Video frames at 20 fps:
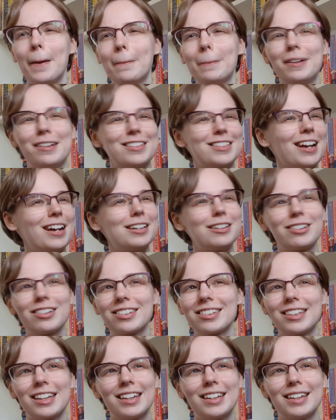because I
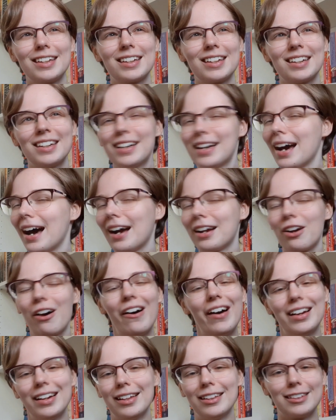don't think I
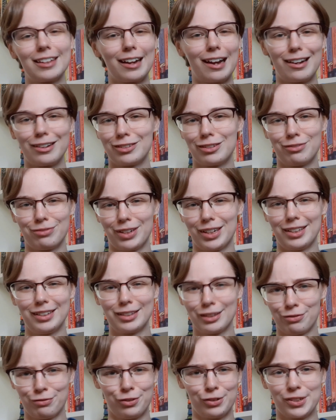got anything out of it
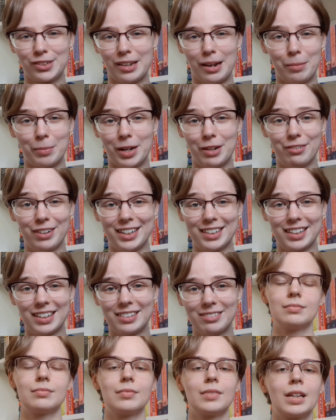the first time I read it.